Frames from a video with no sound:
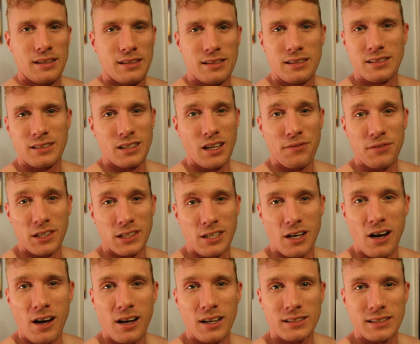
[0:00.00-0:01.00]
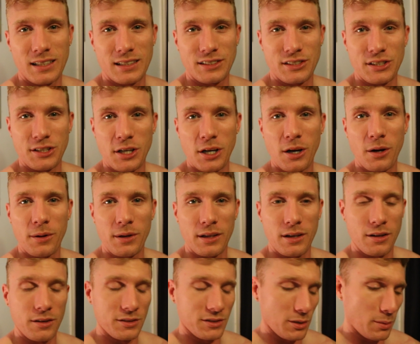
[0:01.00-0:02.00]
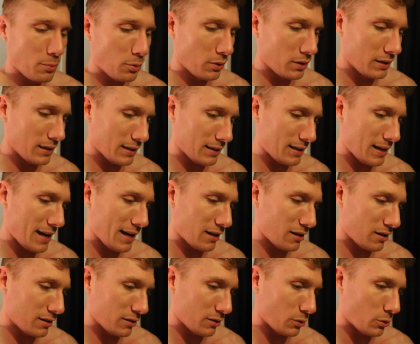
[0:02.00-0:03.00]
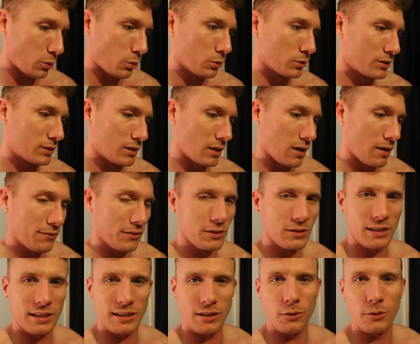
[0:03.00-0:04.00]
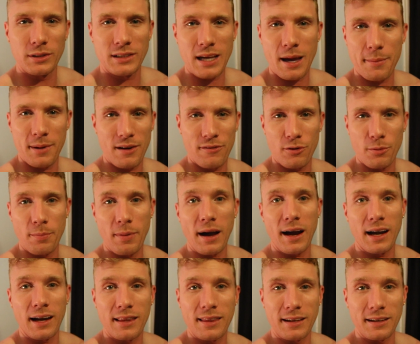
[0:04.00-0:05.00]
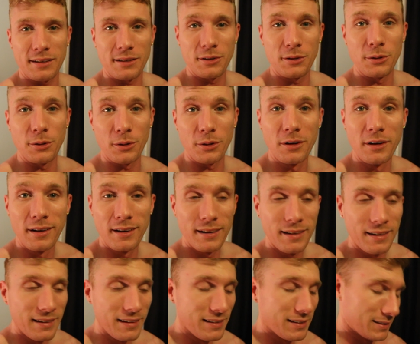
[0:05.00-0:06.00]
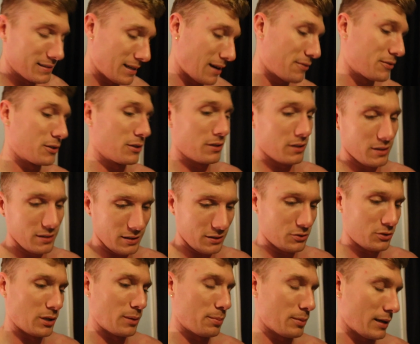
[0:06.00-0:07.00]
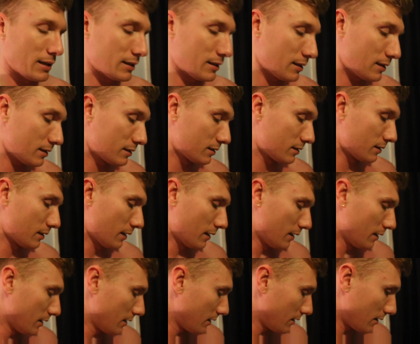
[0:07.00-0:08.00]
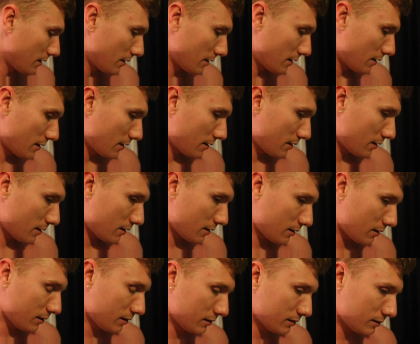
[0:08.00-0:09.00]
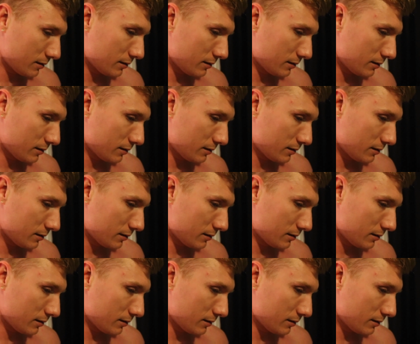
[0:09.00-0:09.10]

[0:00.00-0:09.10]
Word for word: just stuff to toss as you go you know there's no point in like hanging on to old stuff usually the only time I ever buy anything new is after a trip like this. And then uh,